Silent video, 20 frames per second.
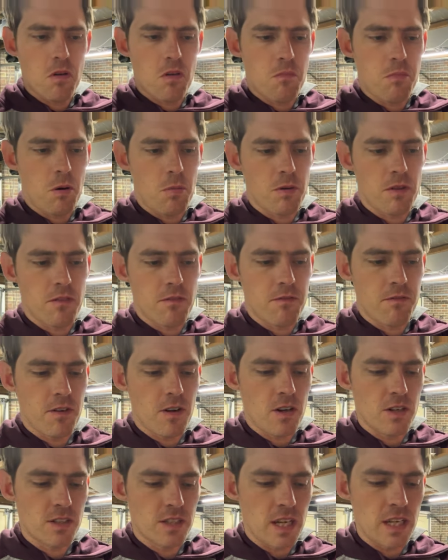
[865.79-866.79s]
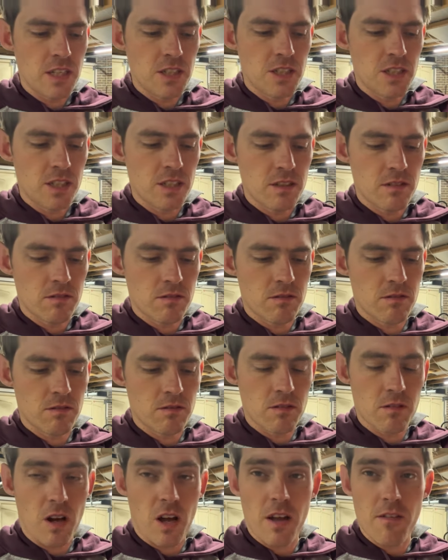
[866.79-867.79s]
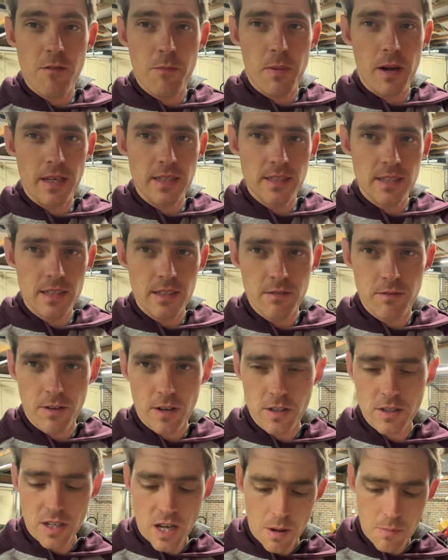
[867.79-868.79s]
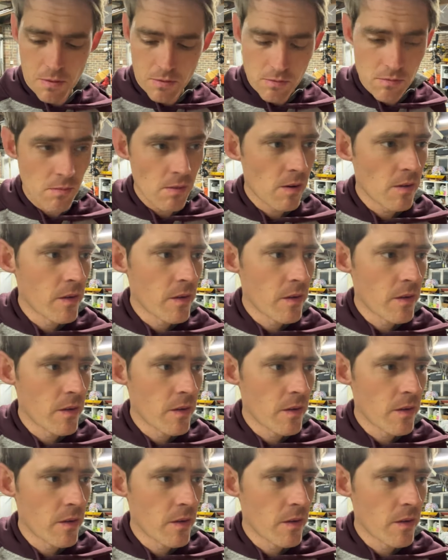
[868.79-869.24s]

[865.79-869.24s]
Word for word: probably the first engine I ever painted, the first couple,